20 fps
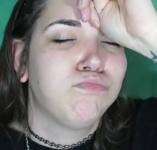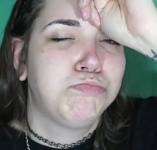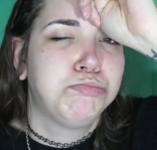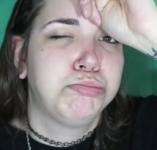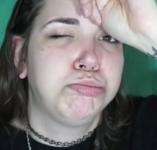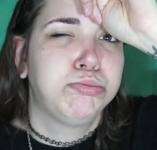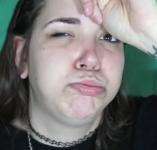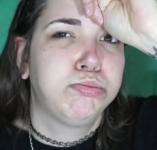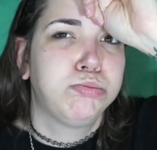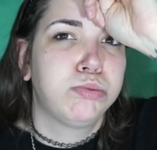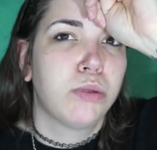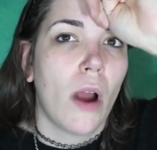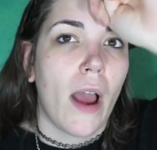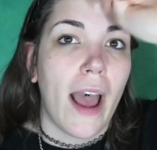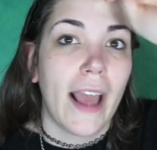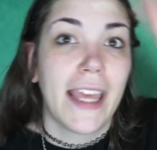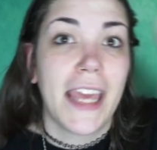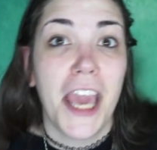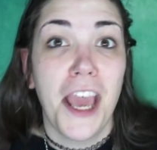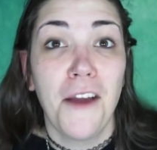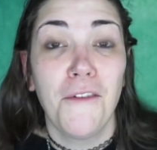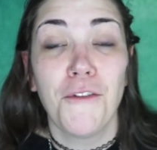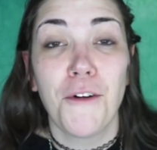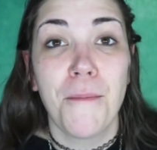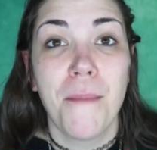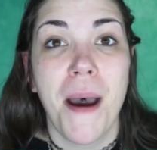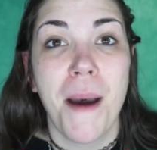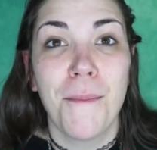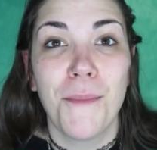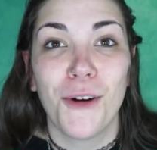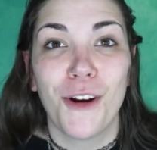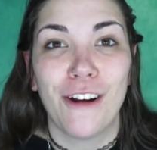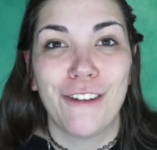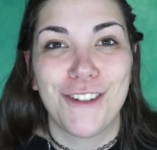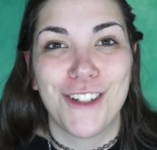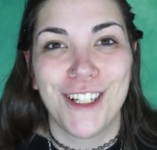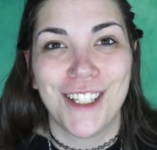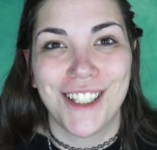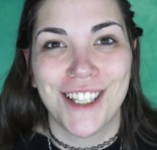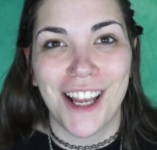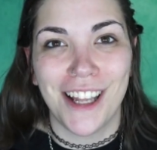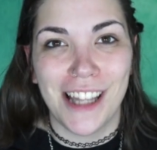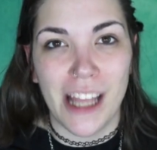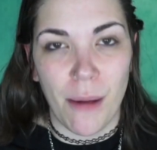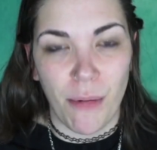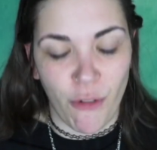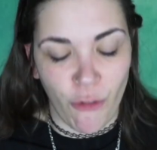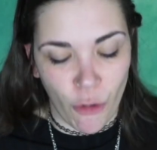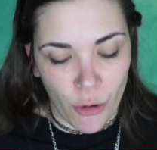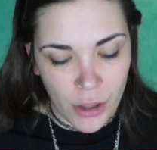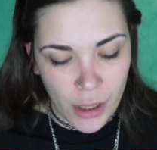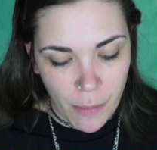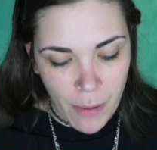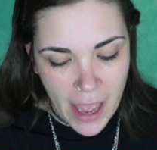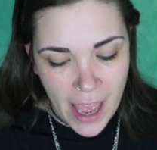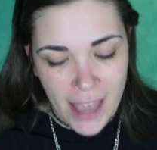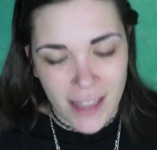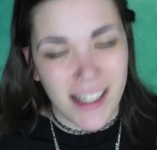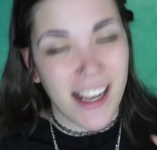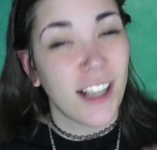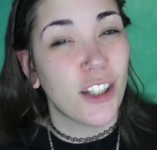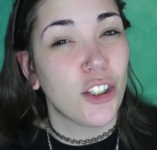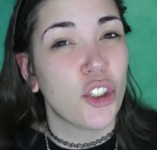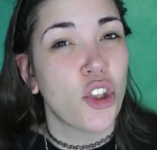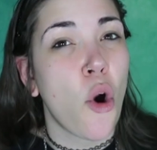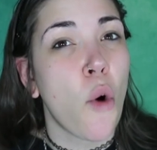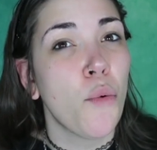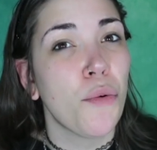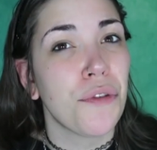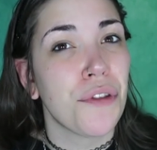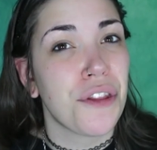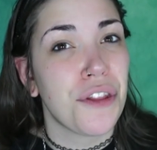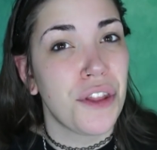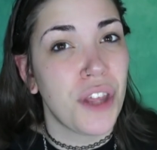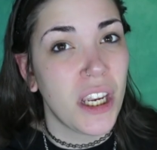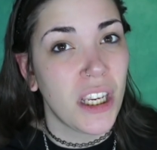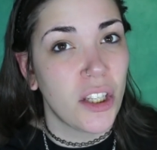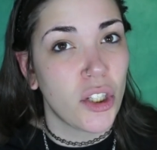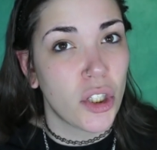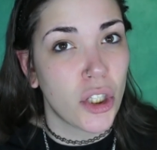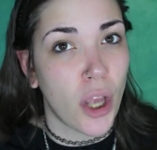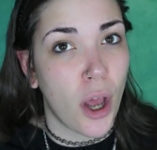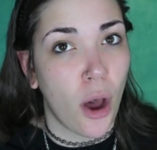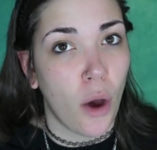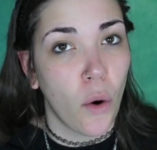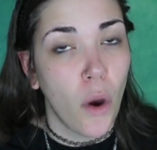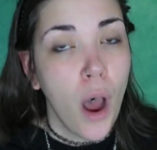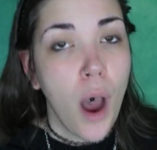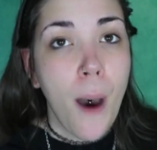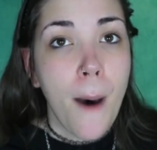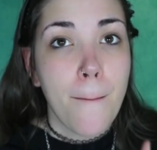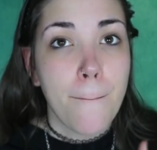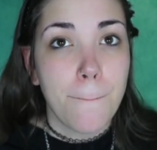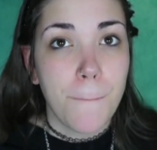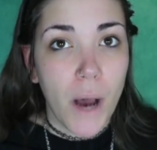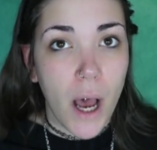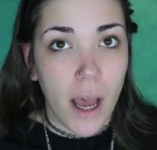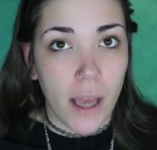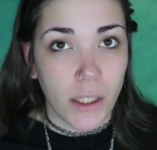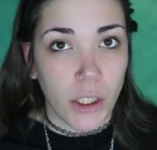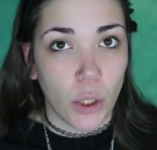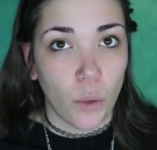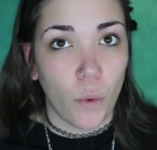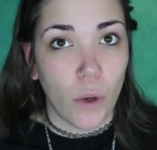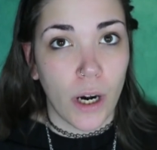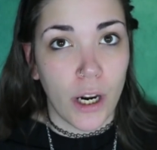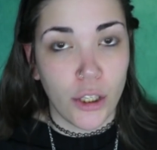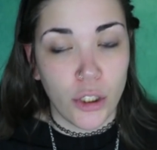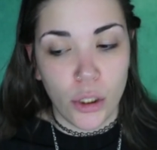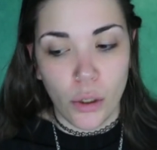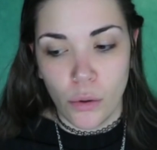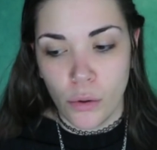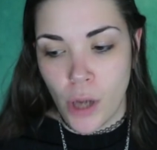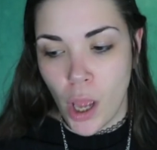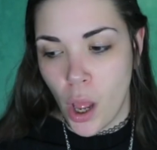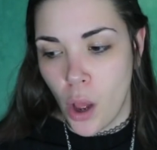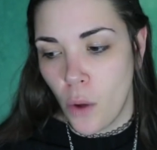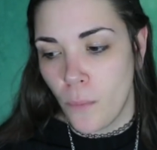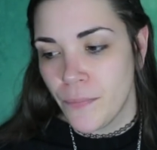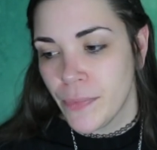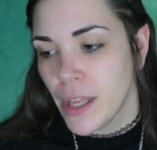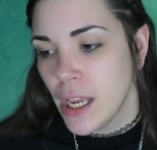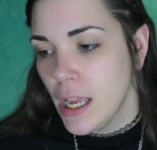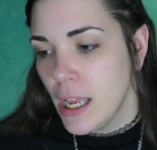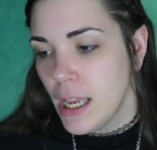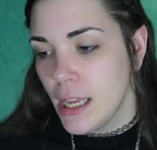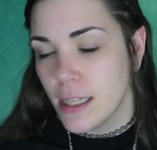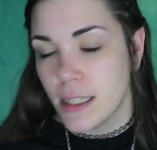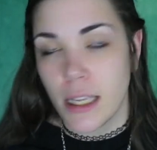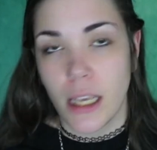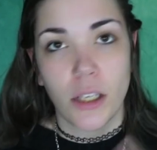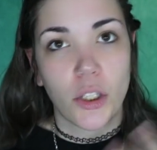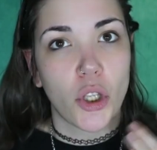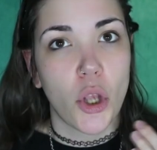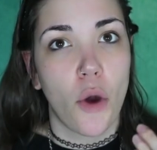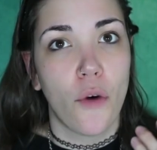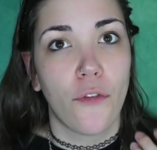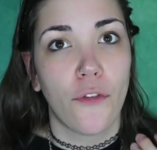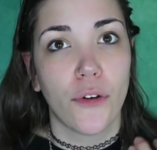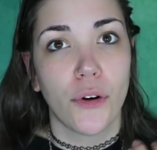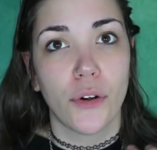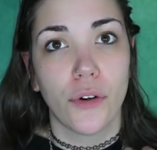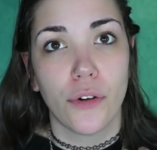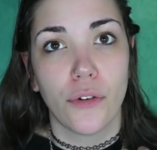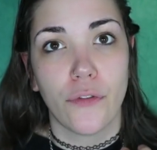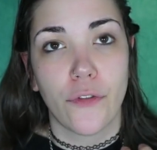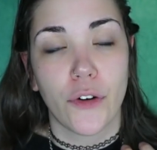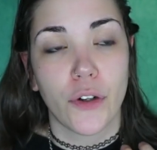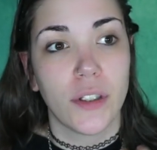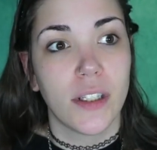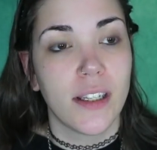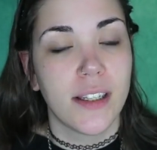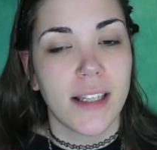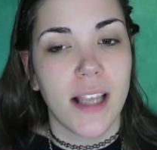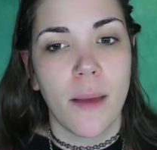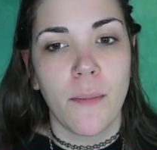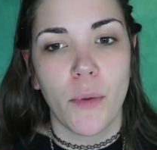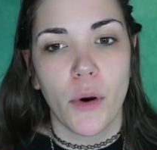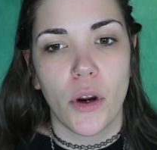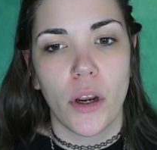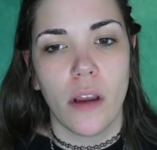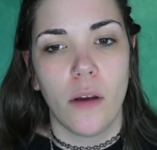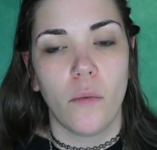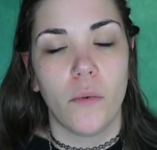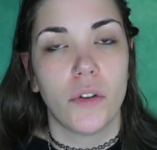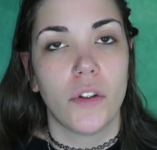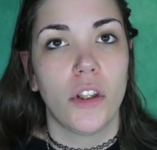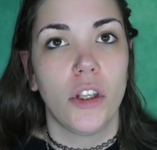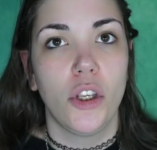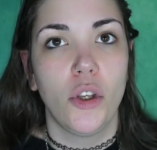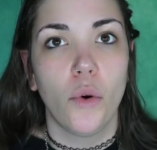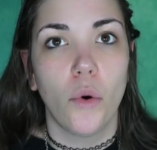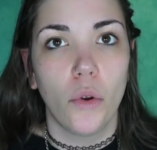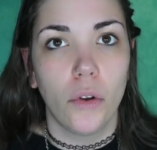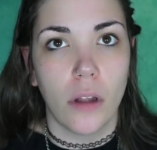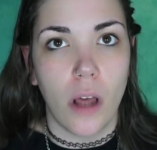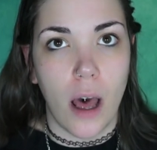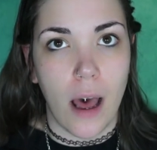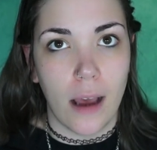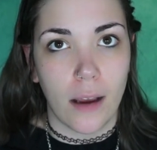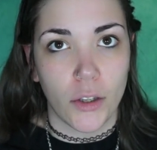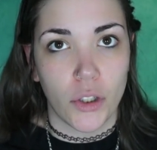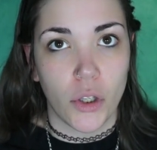I can't remember if she's done that before in the past. I don't think so. But what I do know is, like, so for, for December, it was the Yule log.